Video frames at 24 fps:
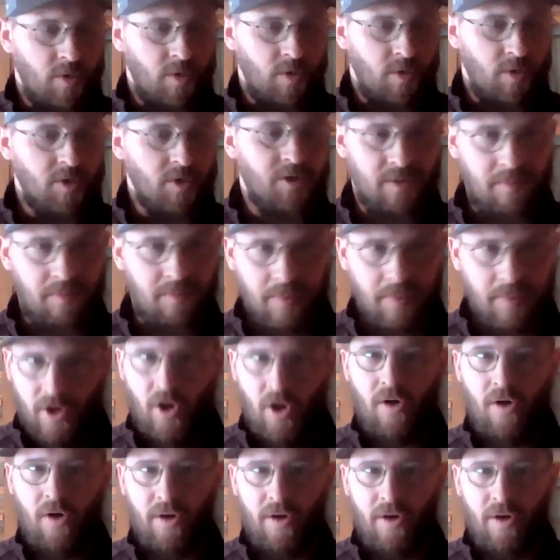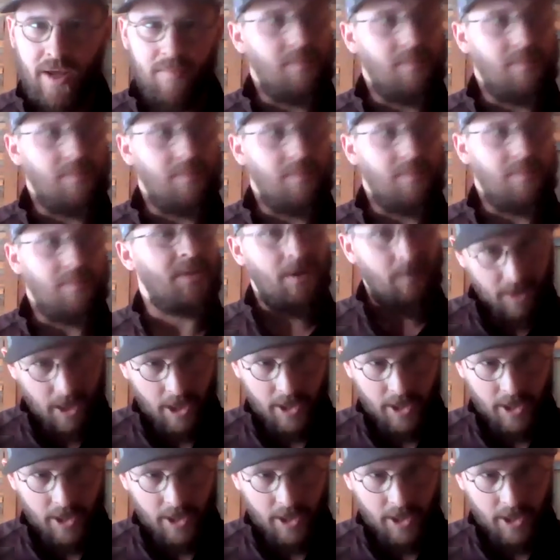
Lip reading: which are the minority, but they were